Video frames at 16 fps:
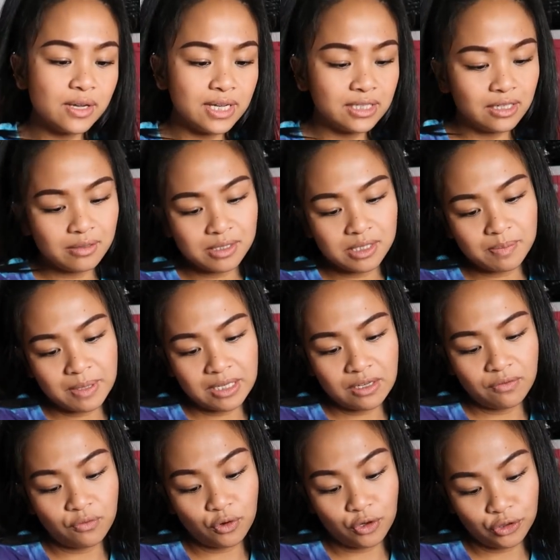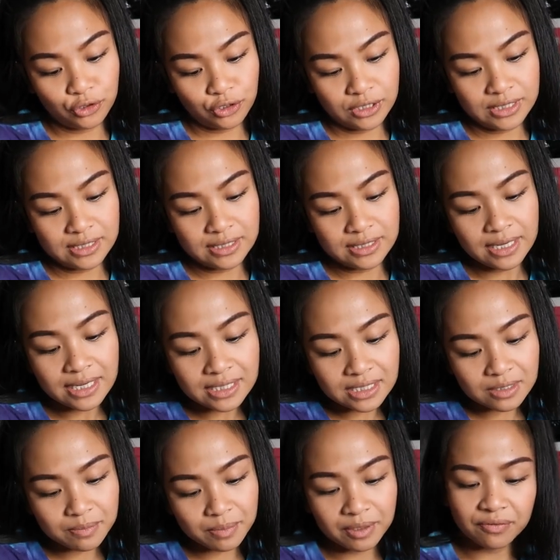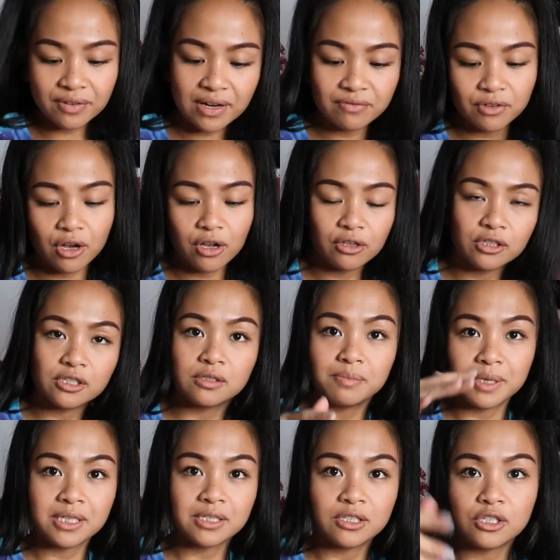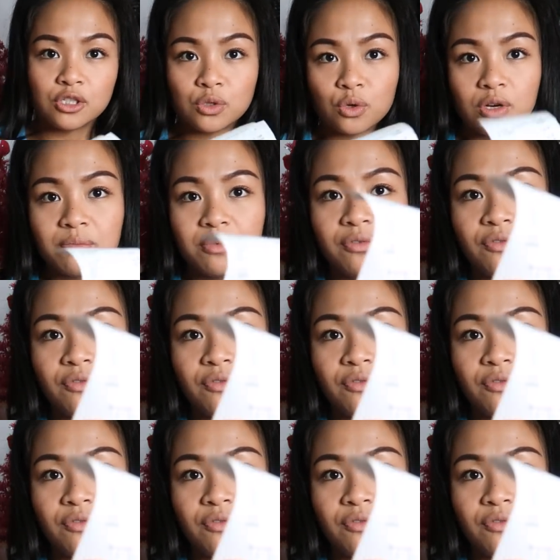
ended up spending $4.36, but $5 because of the story